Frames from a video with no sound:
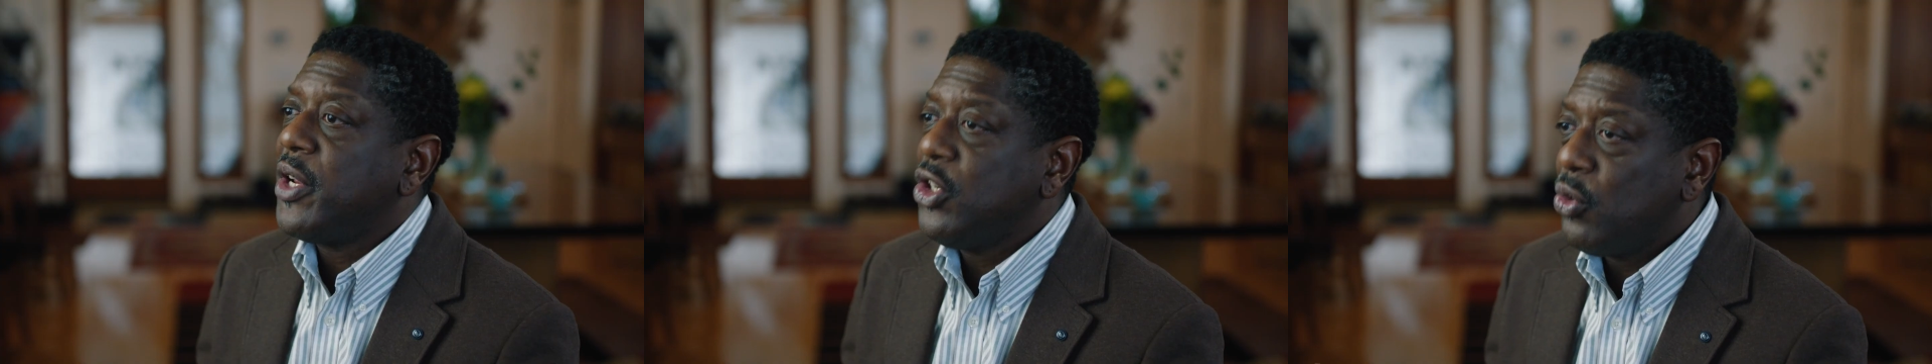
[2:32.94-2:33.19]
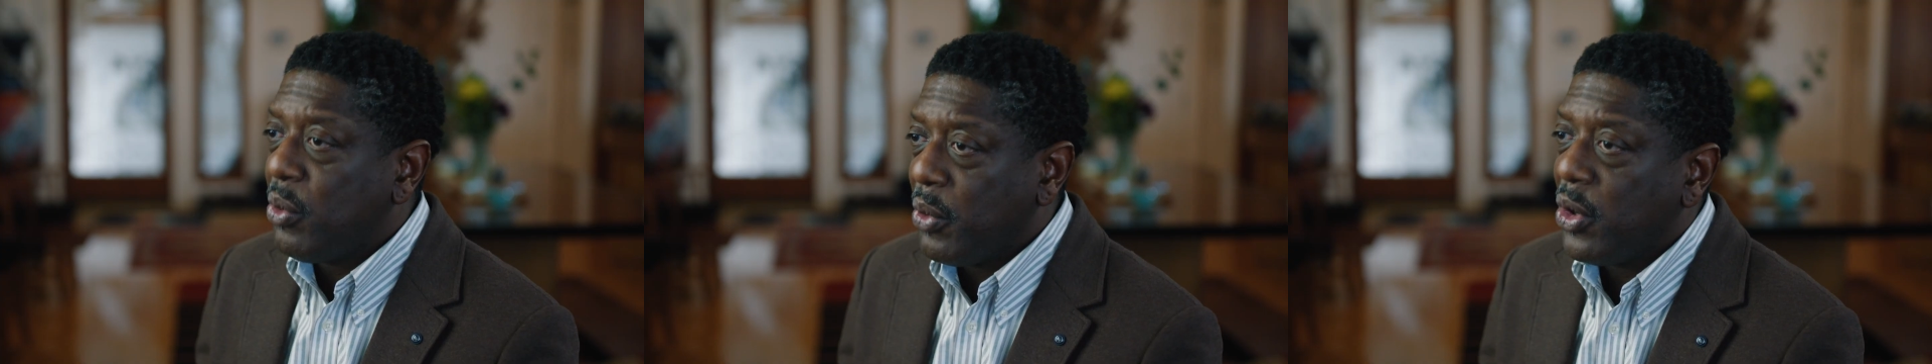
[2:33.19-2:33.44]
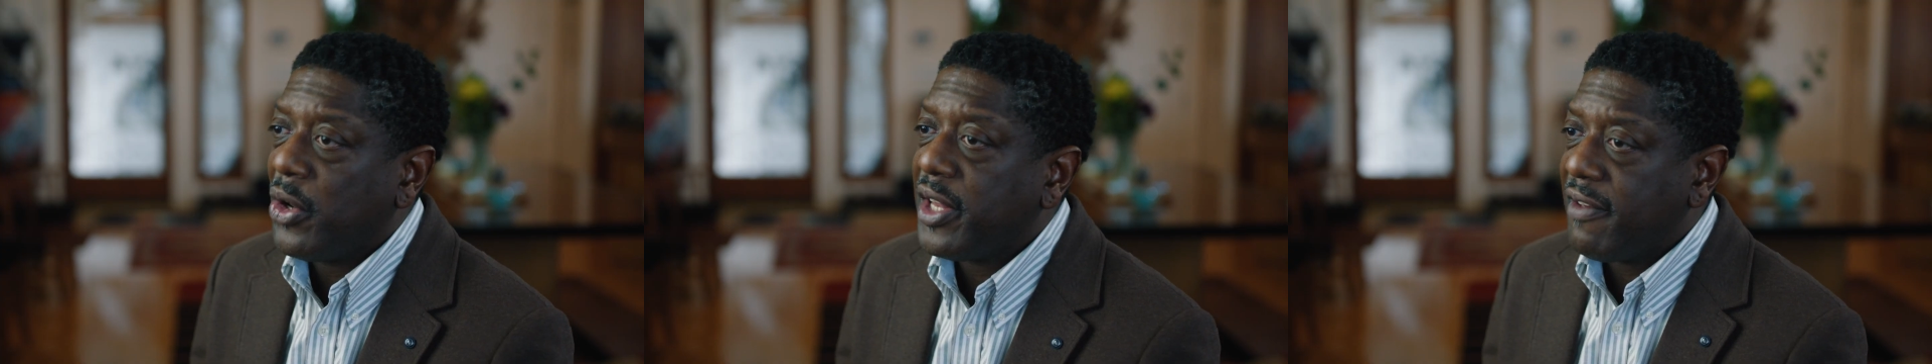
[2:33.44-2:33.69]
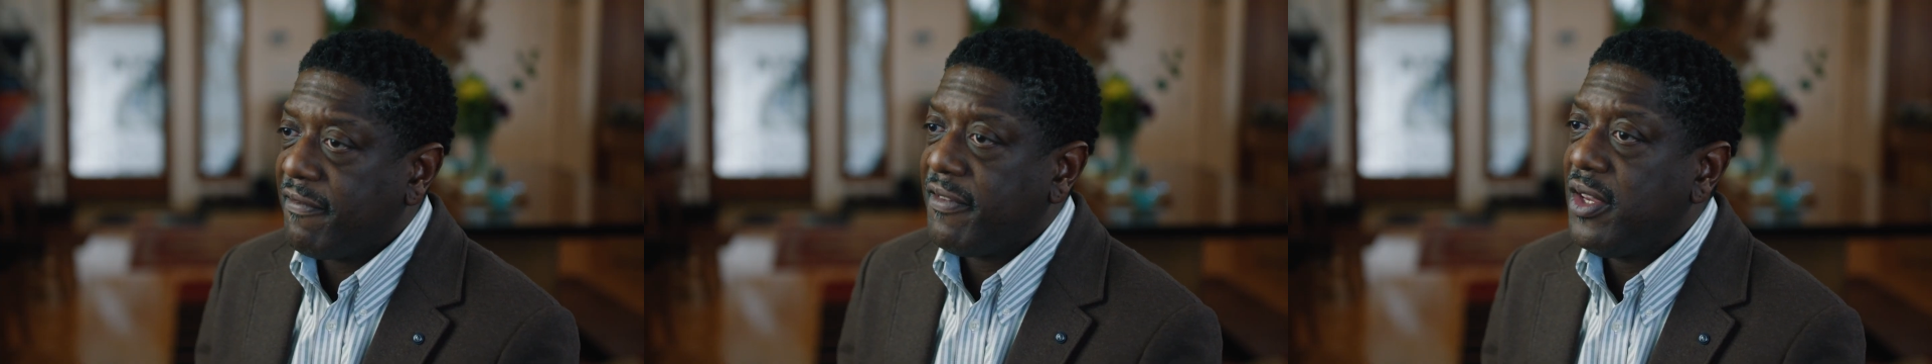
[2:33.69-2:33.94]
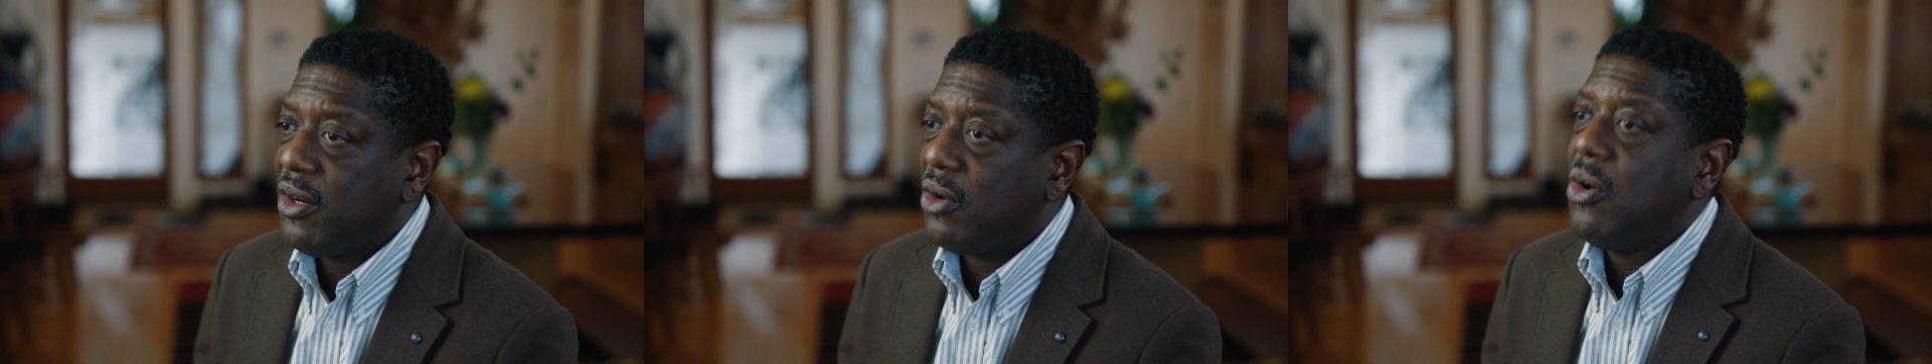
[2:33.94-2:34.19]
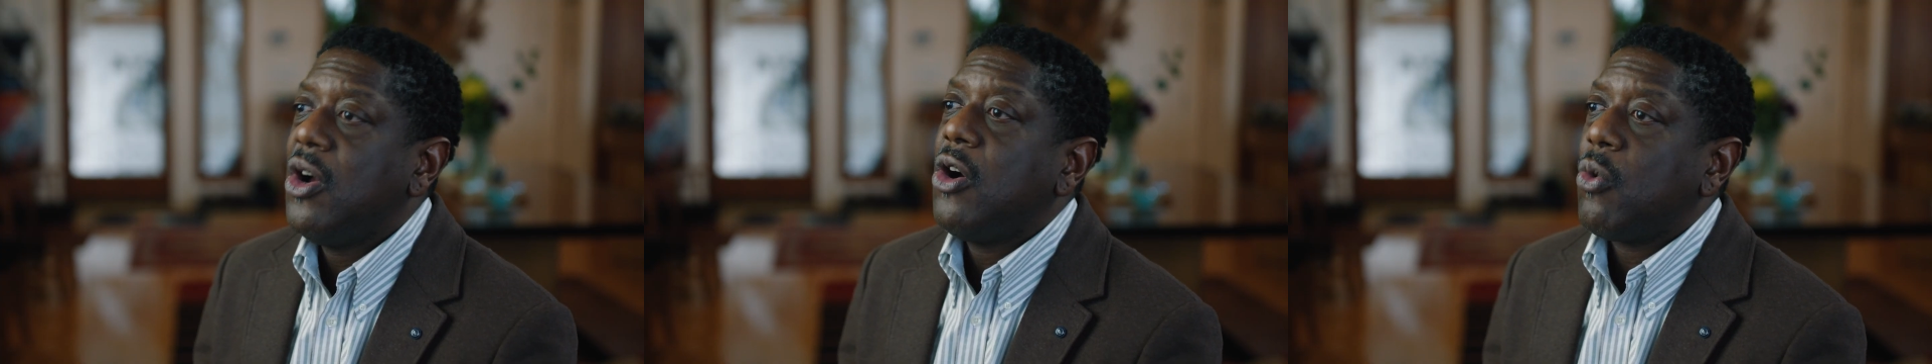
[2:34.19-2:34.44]
We knew when we were on that
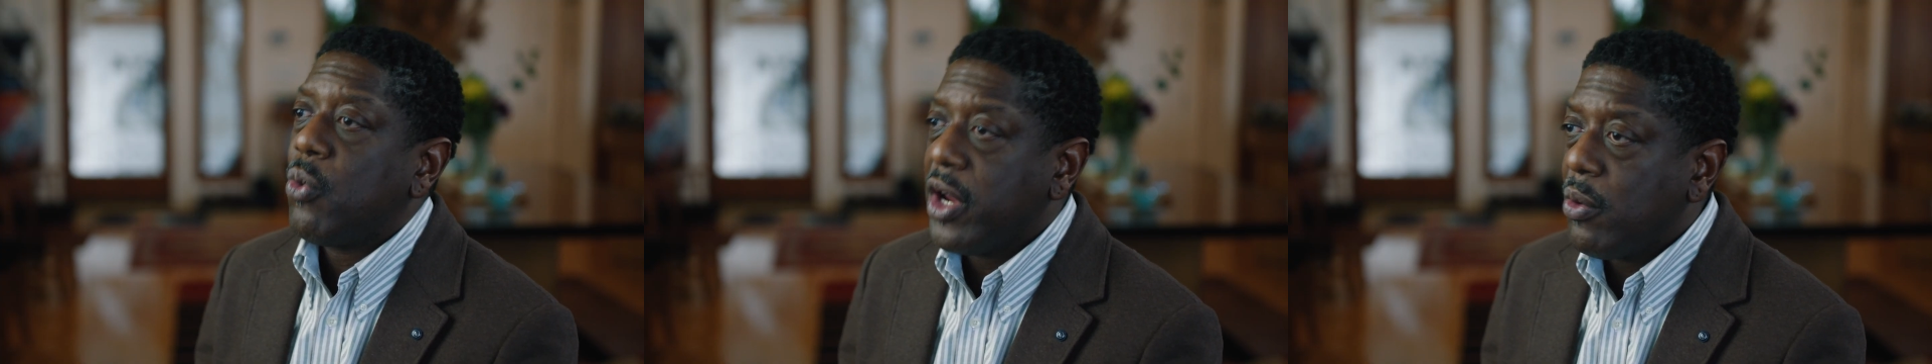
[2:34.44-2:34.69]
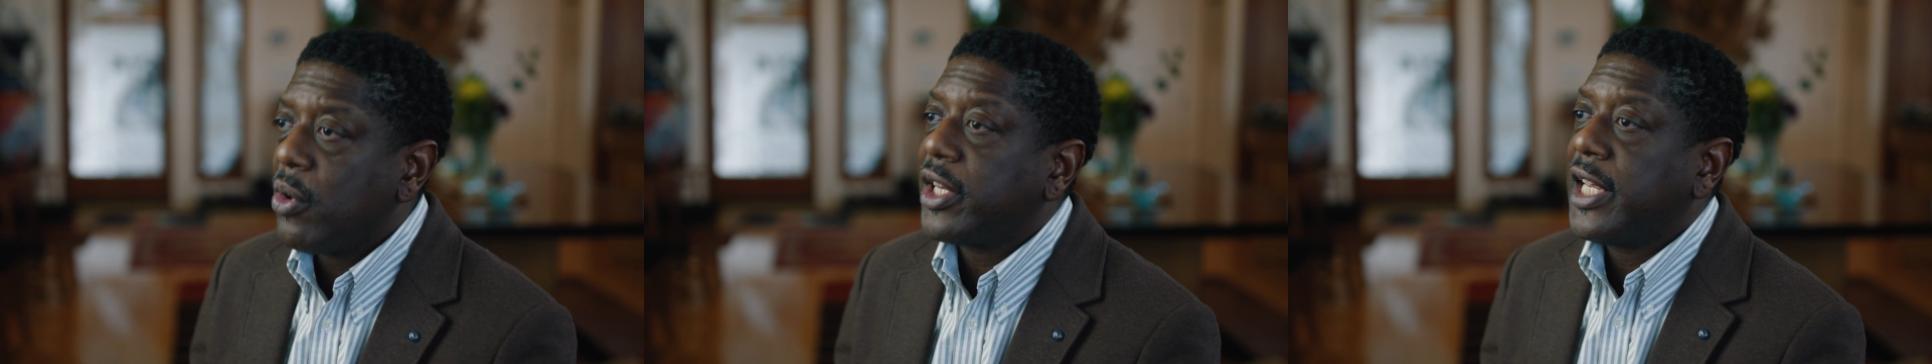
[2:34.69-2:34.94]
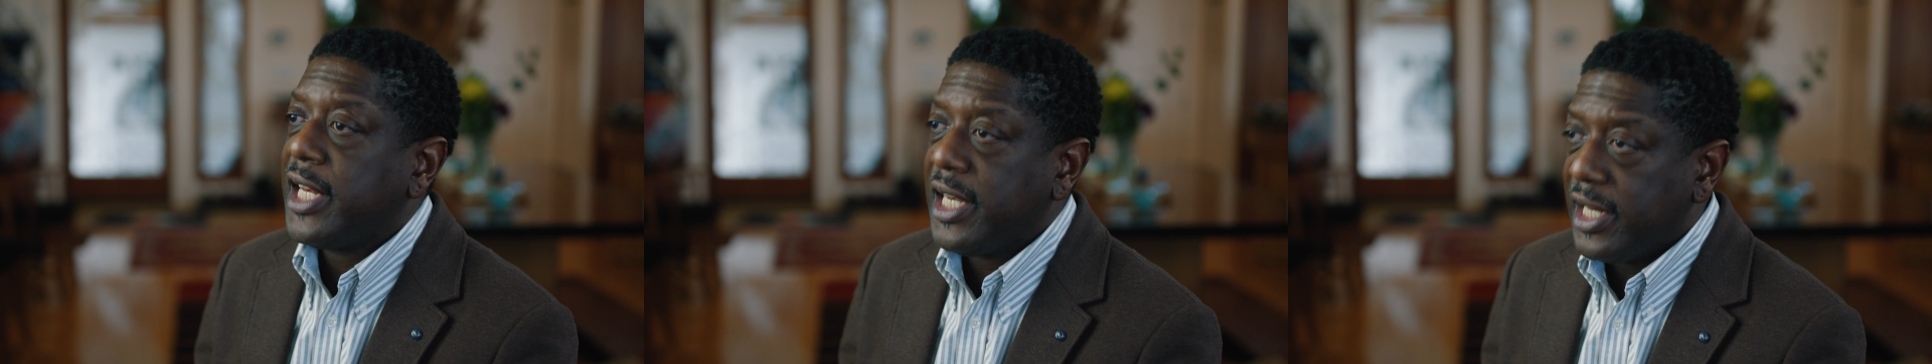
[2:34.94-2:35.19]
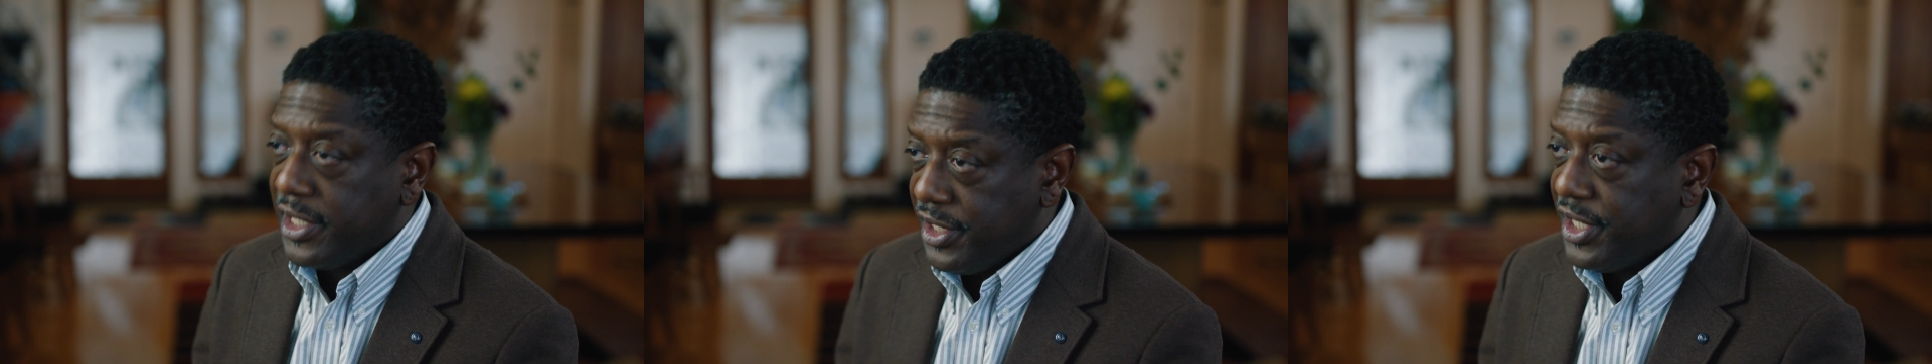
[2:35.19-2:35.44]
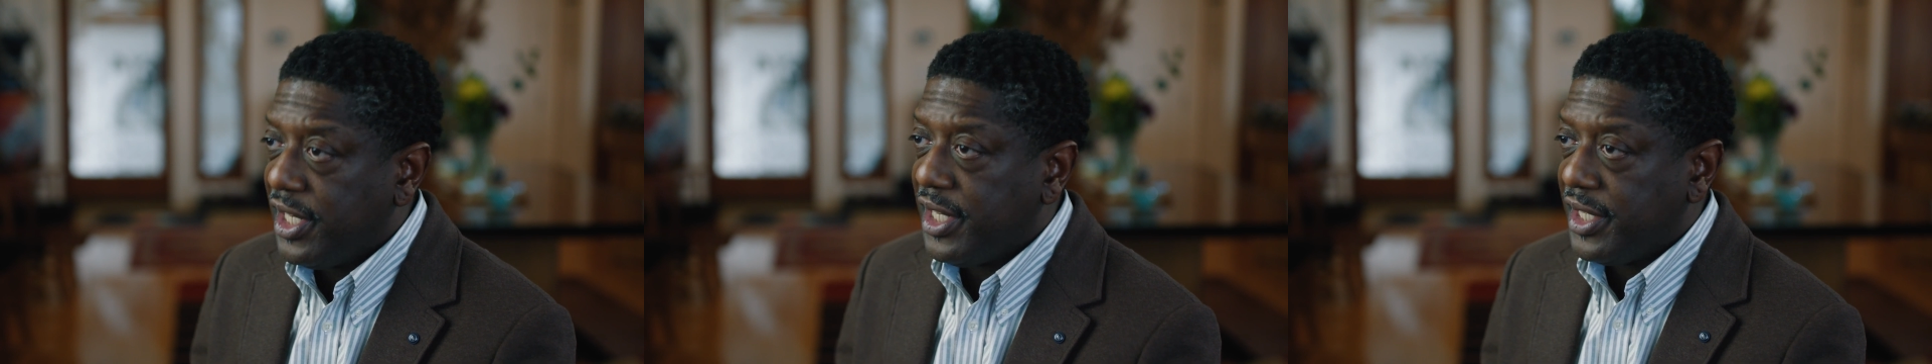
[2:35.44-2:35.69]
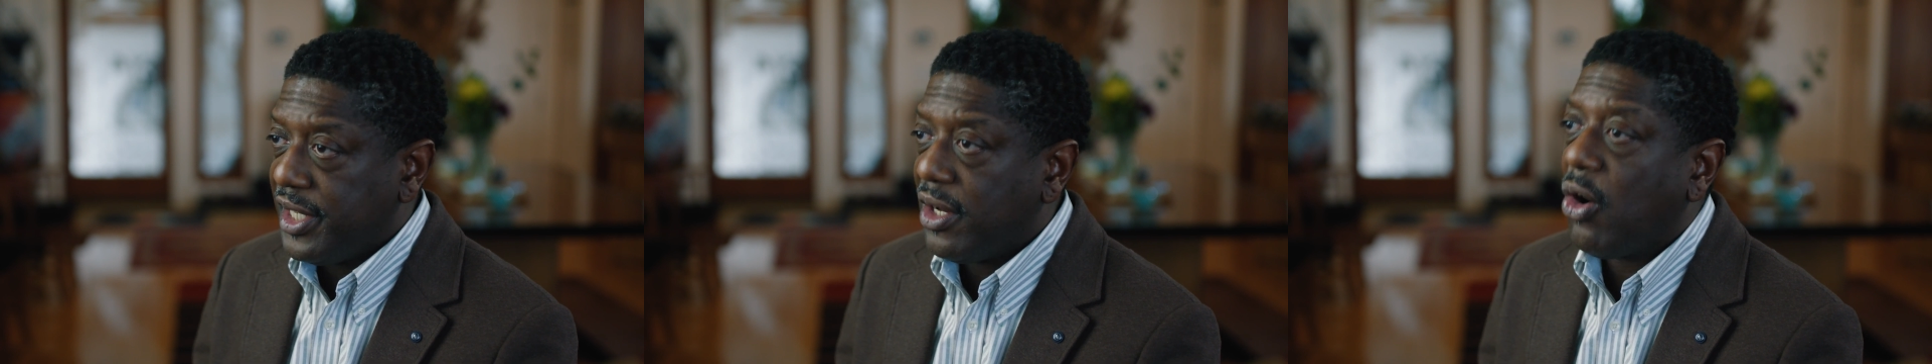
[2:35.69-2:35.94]
field, we were getting it
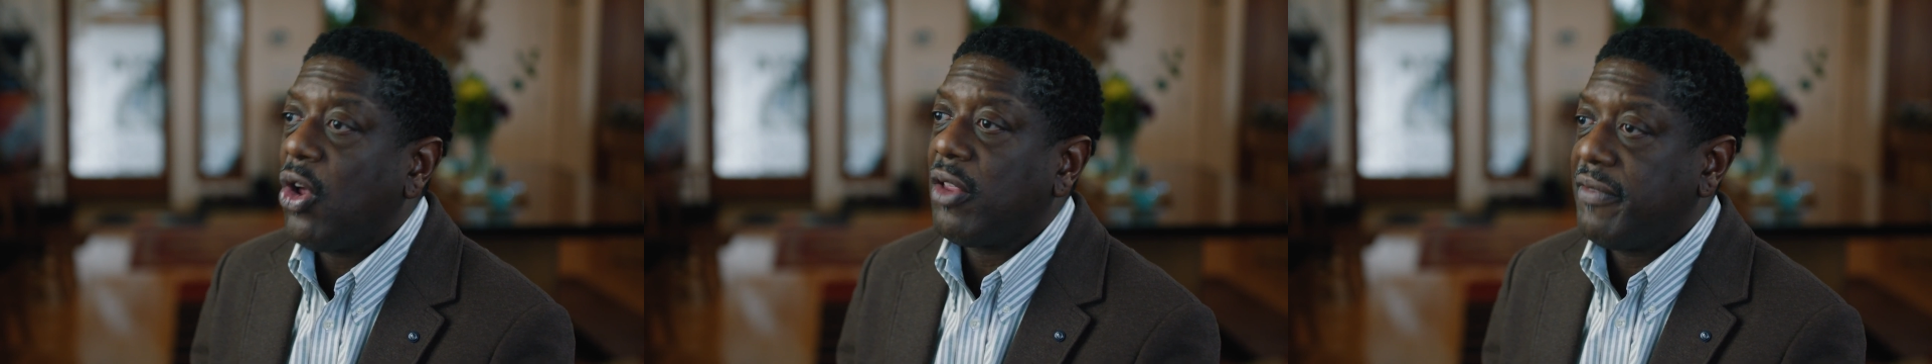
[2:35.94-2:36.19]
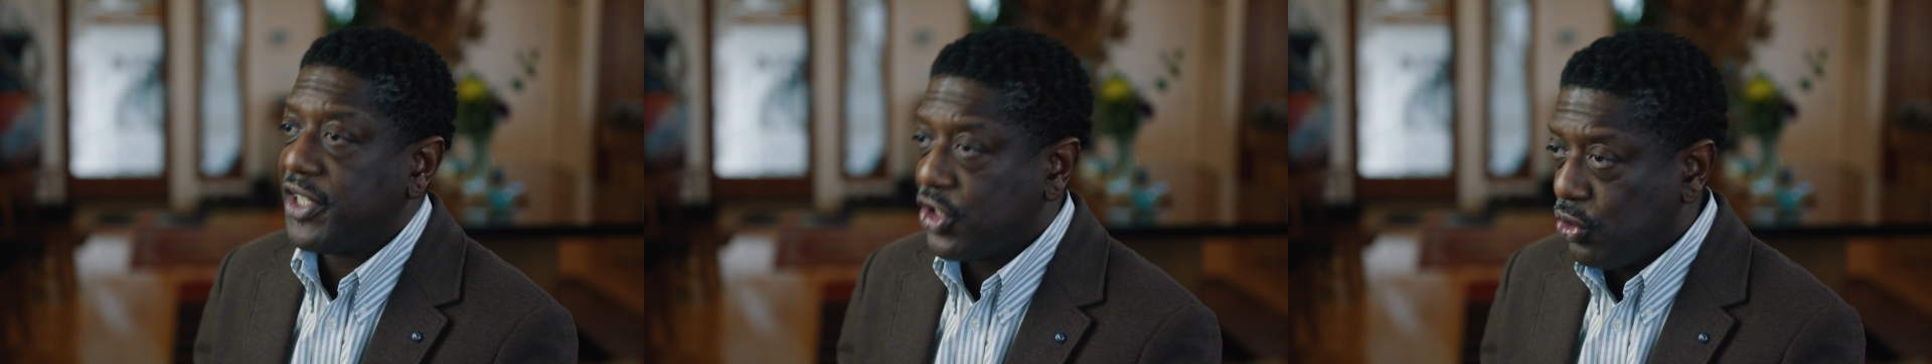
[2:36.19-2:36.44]
done, all of us